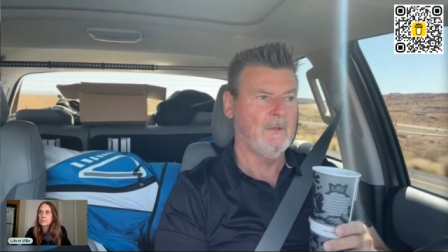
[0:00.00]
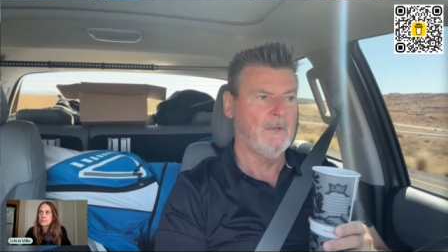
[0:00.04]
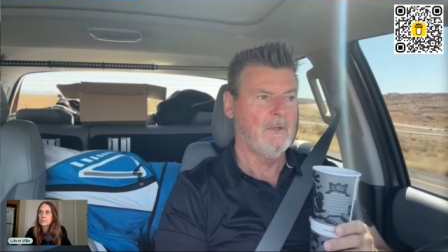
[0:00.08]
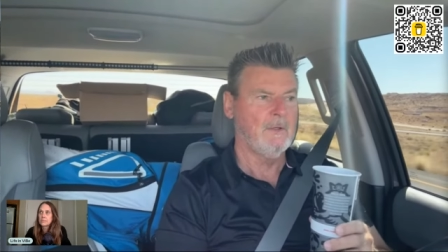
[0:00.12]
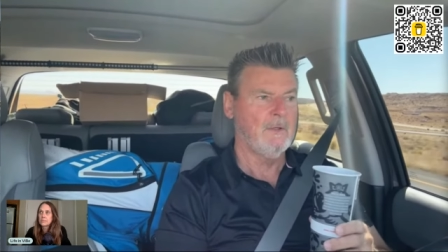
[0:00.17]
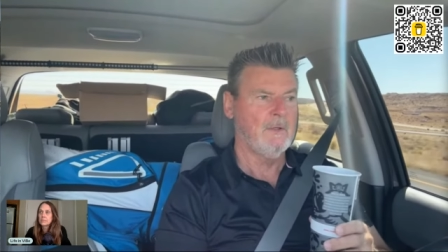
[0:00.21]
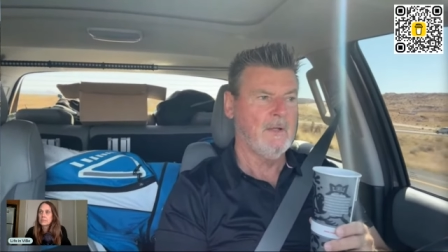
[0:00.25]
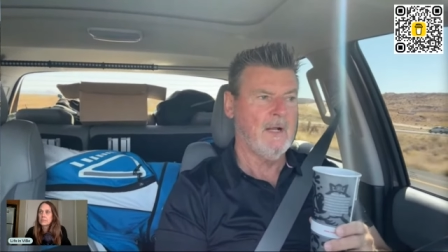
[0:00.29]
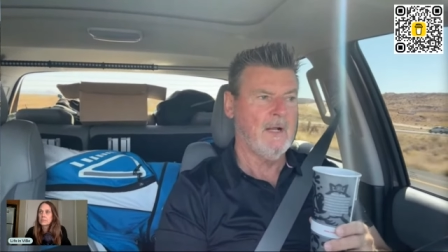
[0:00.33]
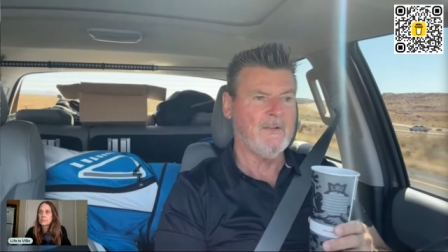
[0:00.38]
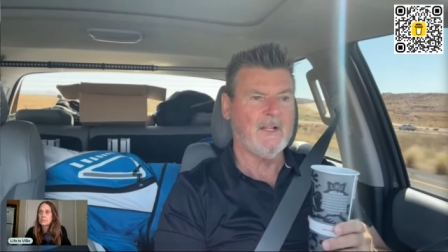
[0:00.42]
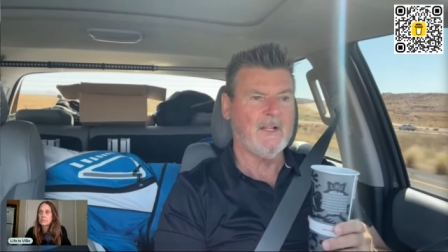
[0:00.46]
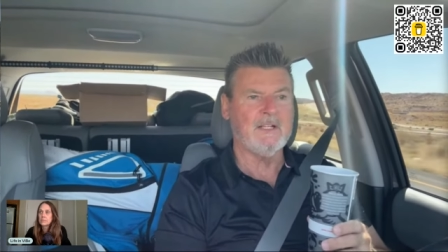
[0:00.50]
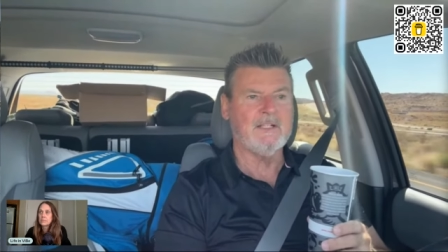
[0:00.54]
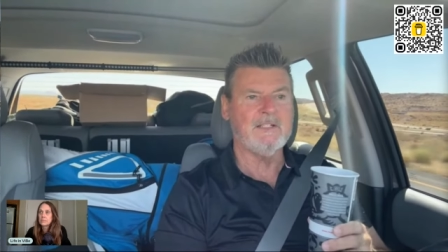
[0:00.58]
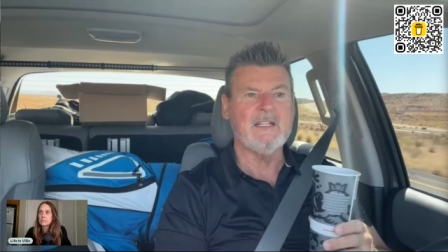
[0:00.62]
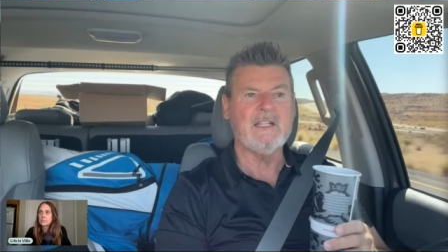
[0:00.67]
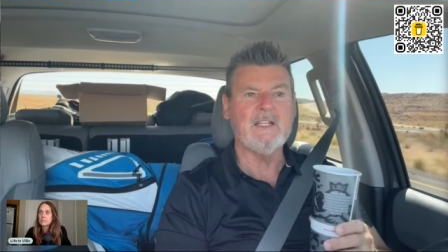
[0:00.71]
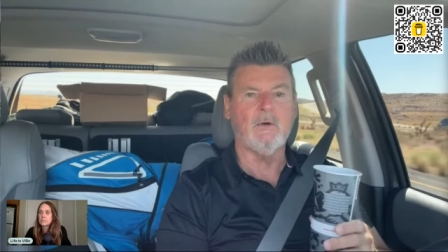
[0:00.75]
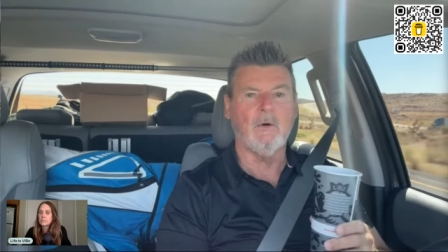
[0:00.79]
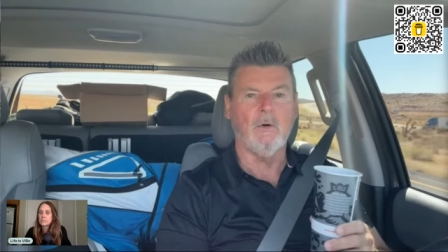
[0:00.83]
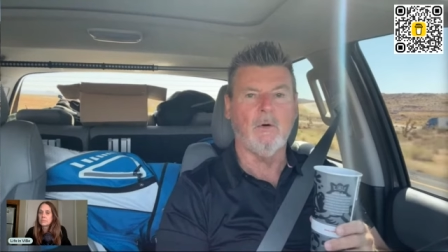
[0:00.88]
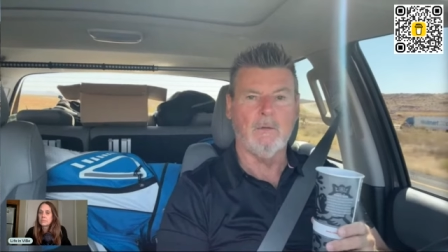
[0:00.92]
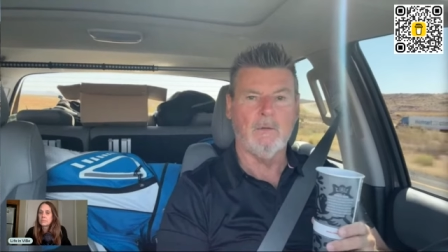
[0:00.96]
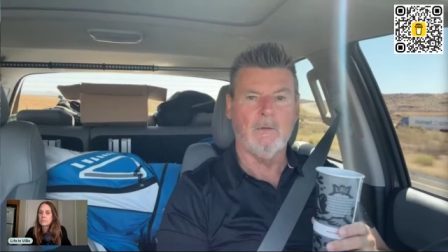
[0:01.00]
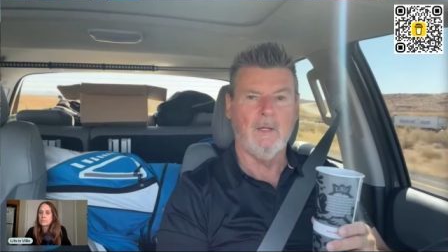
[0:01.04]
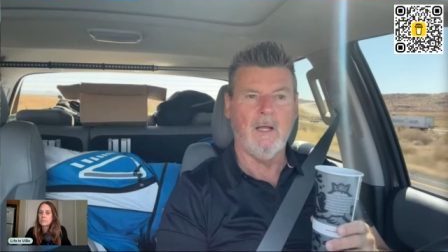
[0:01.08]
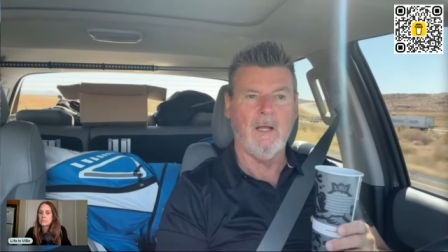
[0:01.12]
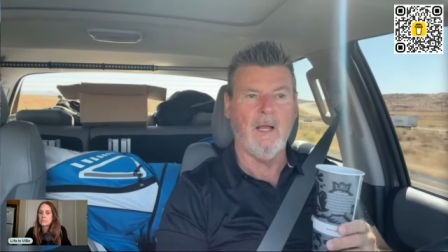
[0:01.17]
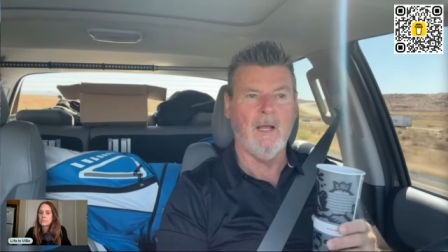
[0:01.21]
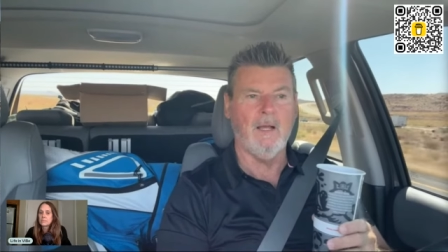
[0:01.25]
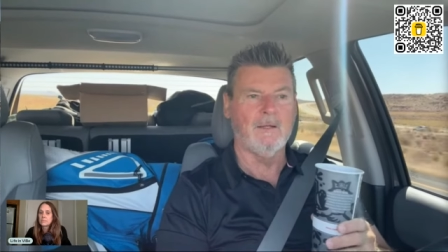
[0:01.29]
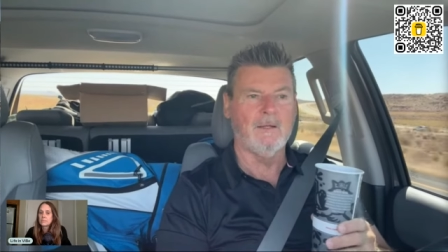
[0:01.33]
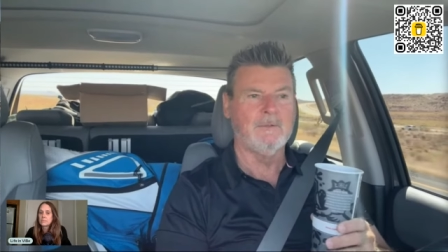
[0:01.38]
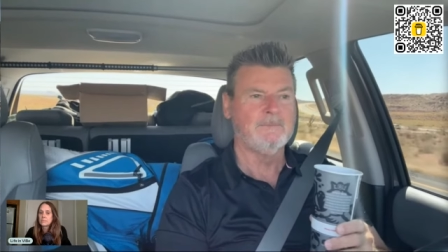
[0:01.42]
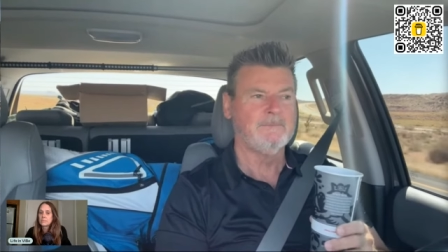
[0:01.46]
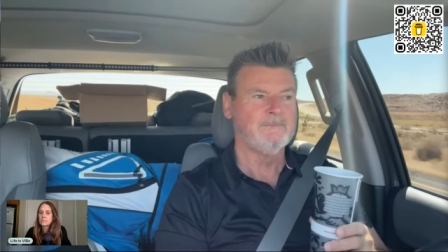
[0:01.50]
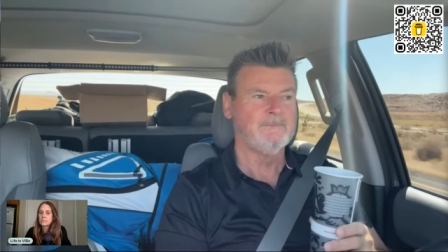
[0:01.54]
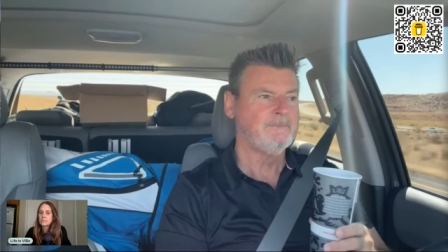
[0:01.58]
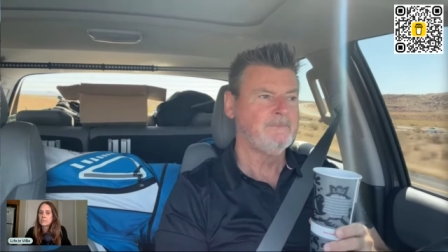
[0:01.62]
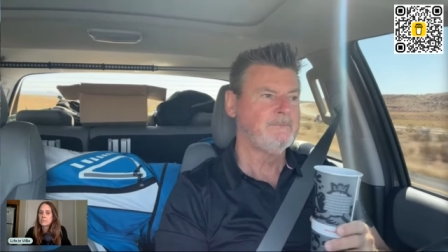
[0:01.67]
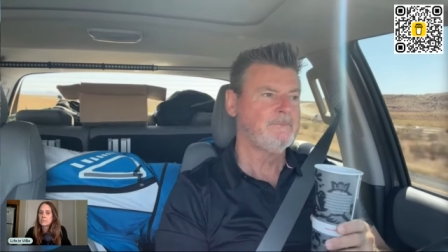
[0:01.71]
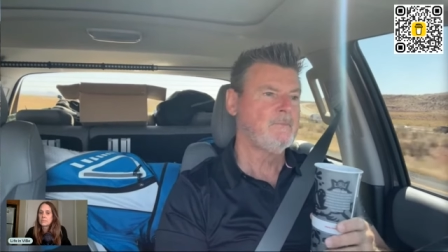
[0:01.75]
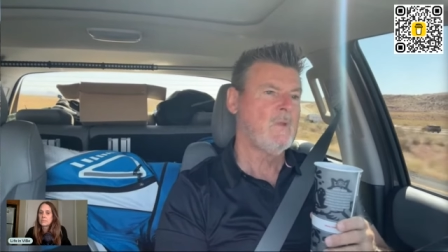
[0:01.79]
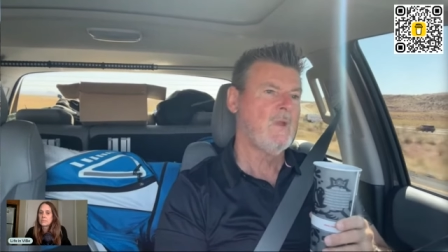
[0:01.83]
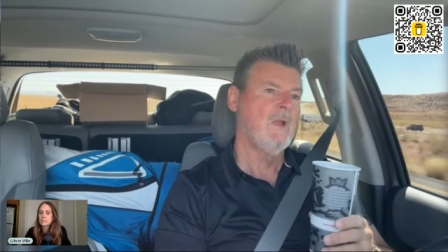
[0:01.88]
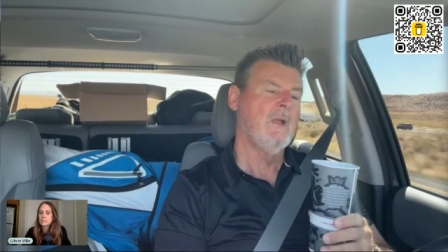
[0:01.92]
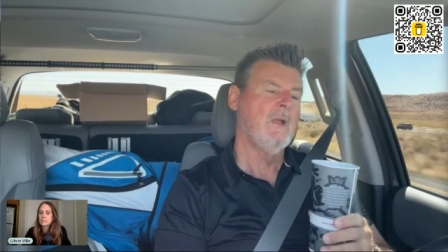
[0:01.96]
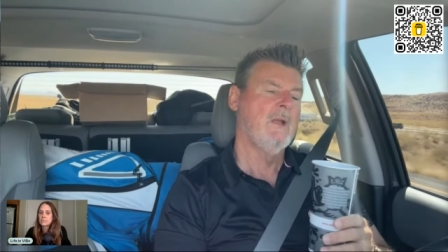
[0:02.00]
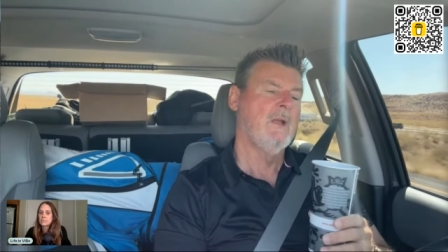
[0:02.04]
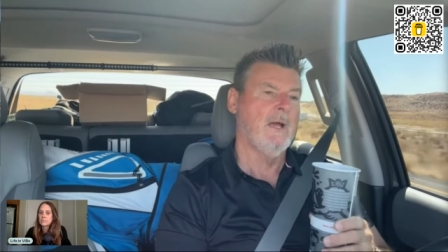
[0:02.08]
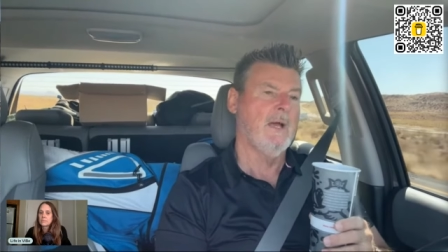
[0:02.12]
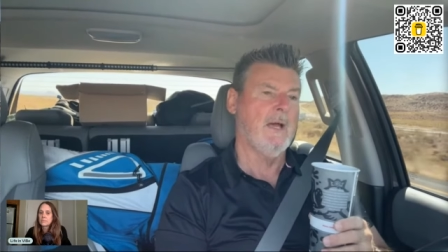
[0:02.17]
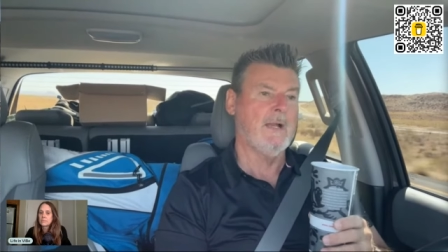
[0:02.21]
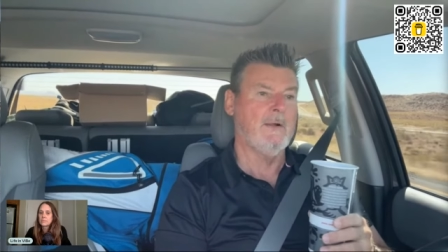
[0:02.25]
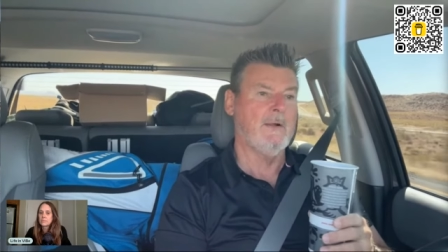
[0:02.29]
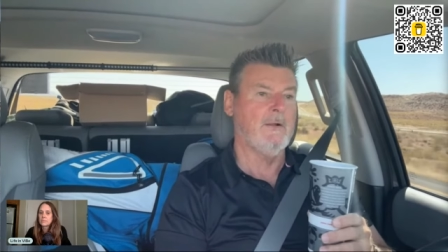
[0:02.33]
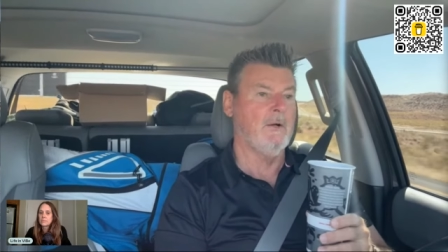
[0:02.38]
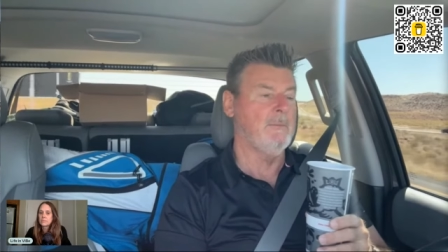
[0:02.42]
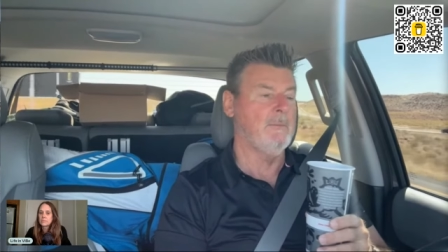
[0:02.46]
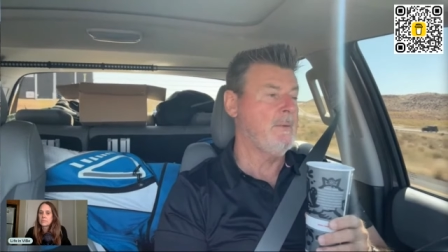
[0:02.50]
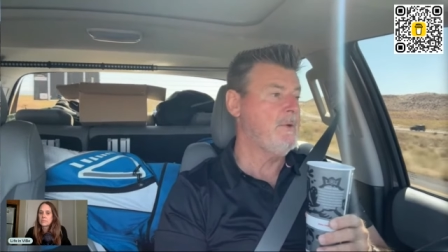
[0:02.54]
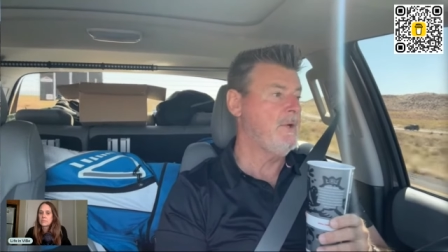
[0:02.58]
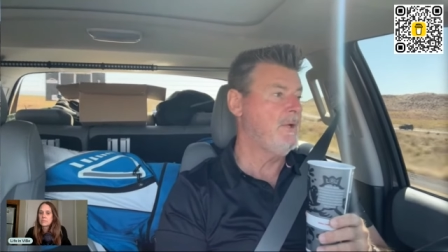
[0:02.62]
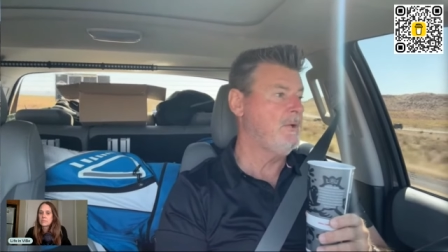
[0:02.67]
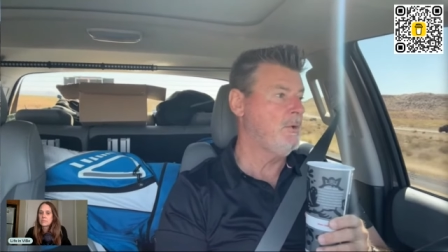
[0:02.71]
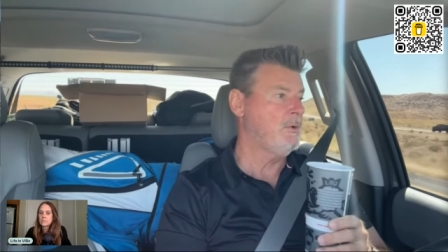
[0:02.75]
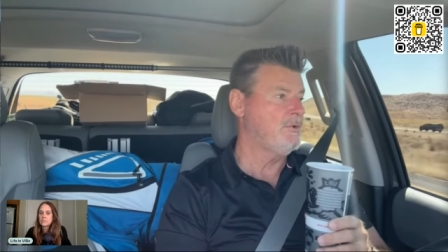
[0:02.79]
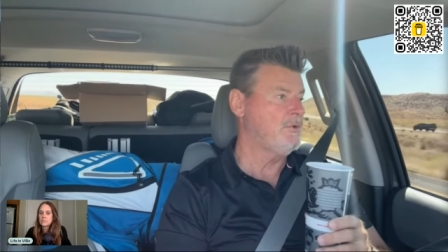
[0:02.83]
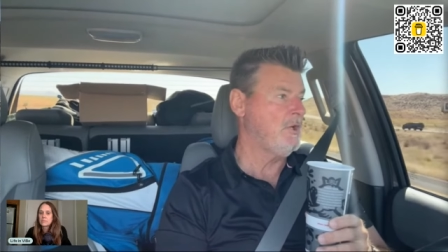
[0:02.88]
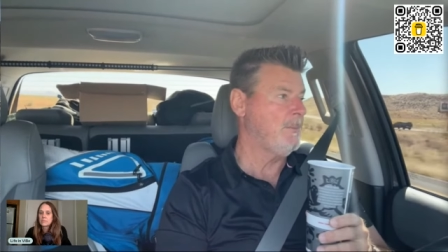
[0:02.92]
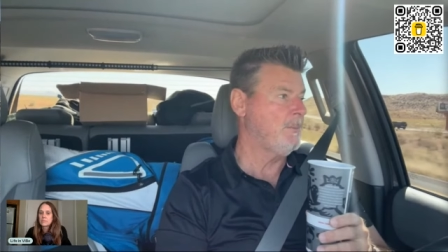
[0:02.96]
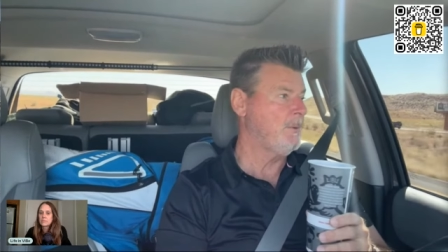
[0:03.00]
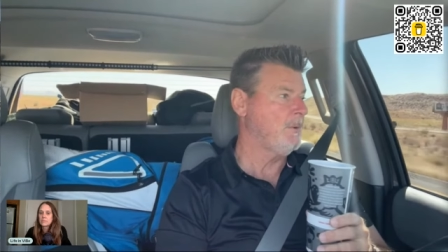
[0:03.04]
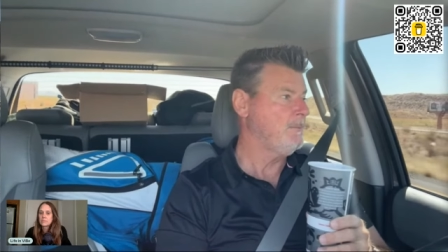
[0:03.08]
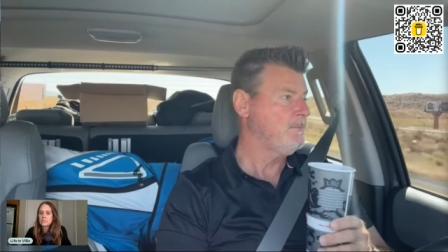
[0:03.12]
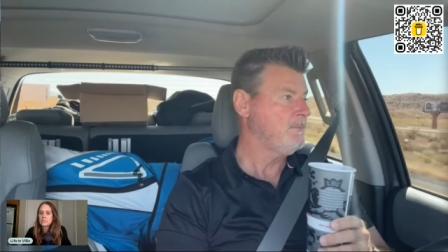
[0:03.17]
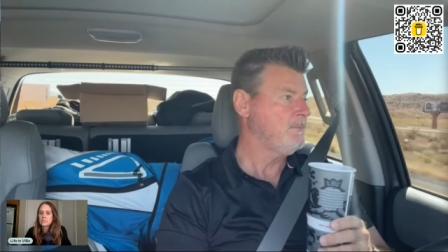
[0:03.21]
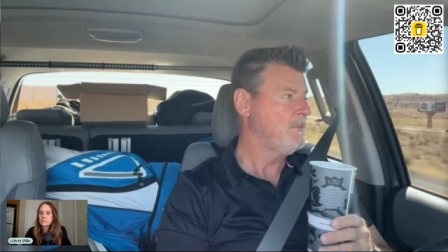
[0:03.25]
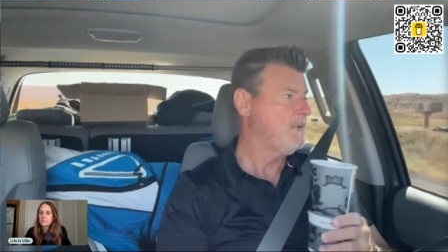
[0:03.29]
Mm. That's like a deal. I don't know. Maybe you can do it cheaper.